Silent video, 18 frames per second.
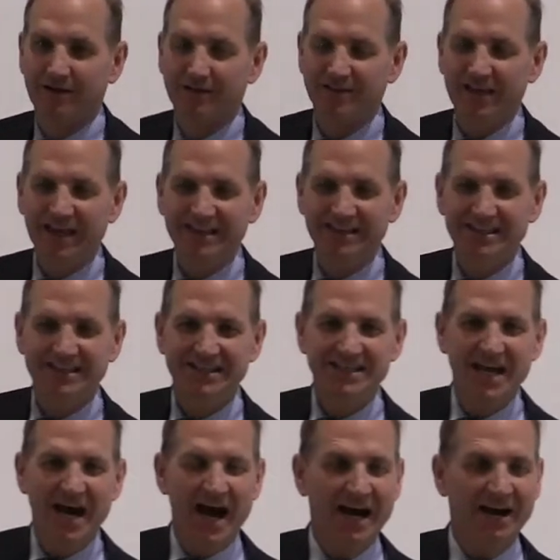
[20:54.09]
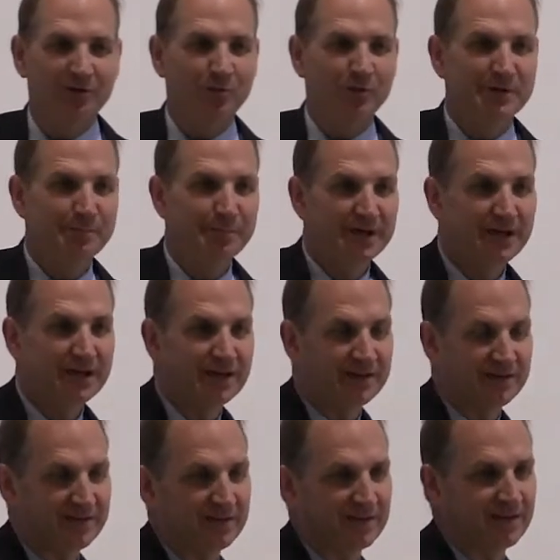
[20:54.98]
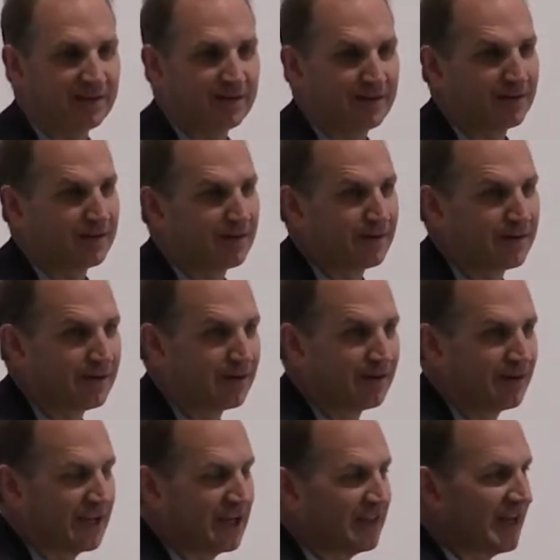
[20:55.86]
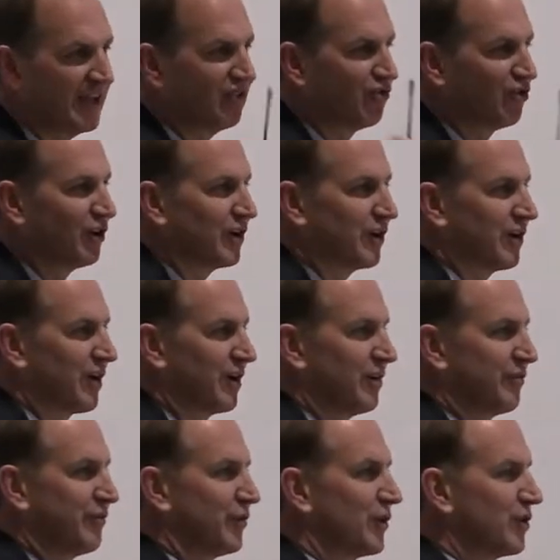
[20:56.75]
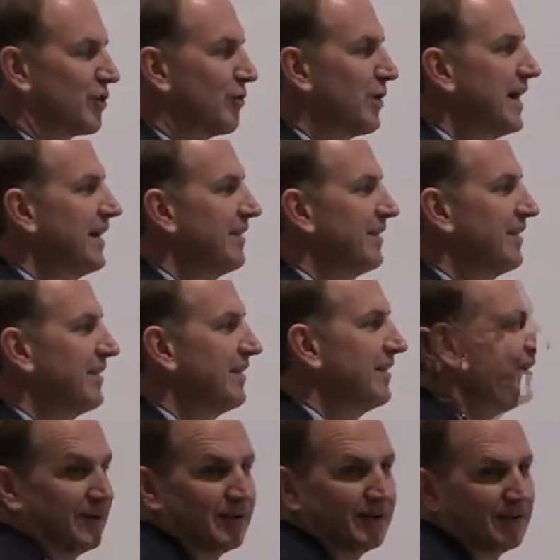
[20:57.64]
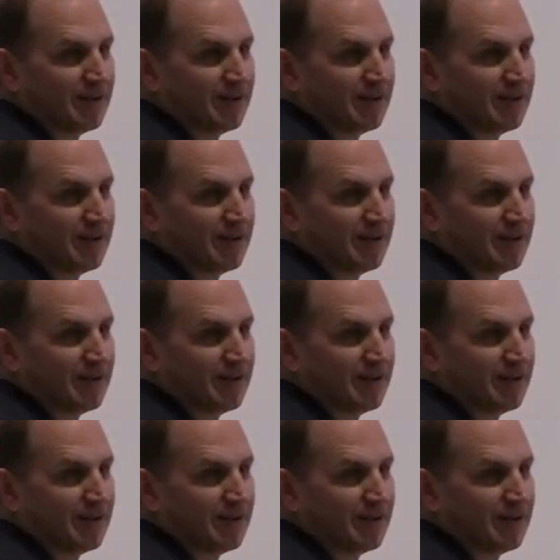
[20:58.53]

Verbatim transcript: They did not repent. And they took for granted